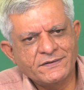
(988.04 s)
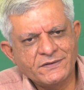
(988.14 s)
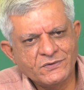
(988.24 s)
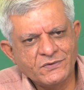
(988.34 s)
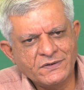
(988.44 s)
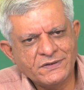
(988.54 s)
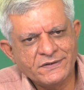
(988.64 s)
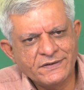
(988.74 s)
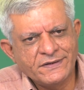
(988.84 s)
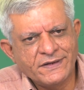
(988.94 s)
at the root
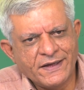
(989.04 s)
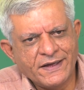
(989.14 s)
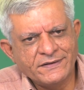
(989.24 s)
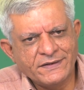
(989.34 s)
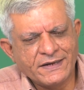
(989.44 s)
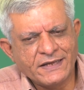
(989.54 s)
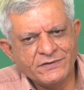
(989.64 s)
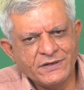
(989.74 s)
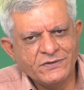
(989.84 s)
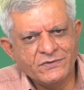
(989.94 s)
and then
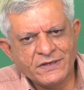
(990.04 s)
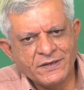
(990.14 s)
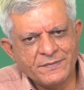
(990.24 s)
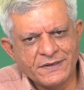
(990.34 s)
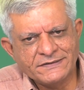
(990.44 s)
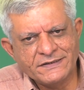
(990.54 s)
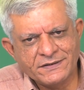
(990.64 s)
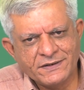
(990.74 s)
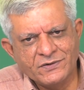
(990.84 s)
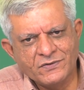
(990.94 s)
gradually you keep branching
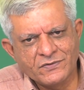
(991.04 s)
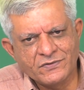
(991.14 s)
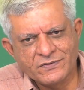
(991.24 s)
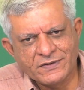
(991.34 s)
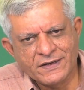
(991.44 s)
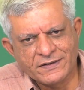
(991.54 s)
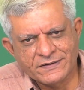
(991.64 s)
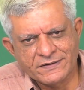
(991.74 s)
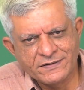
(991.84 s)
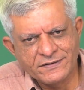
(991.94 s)
till you
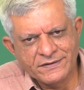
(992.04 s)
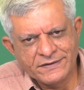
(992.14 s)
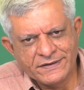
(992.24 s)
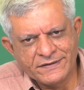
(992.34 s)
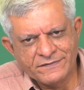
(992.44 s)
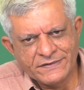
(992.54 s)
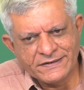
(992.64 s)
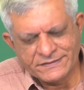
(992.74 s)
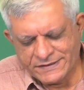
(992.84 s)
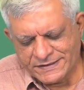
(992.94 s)

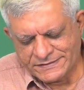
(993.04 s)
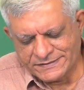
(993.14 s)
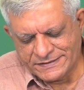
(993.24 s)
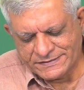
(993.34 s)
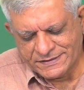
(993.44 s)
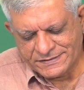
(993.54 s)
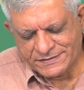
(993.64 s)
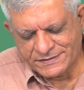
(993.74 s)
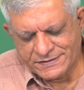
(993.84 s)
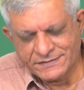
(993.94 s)
reach the
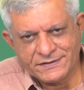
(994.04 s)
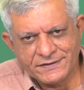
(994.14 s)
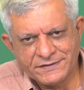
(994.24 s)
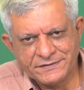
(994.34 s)
destination essentially.